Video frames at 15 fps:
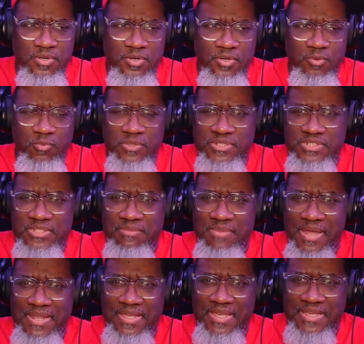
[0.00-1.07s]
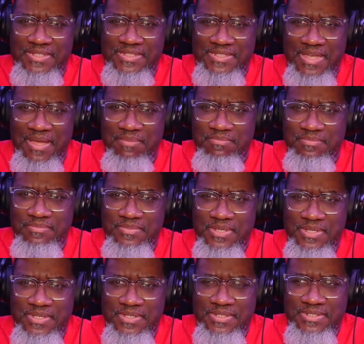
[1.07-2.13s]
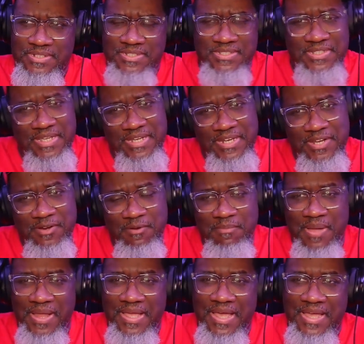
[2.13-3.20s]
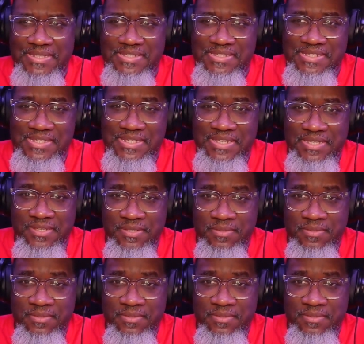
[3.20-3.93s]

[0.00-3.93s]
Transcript: when somebody gets up to sing Nearer My God to Thee,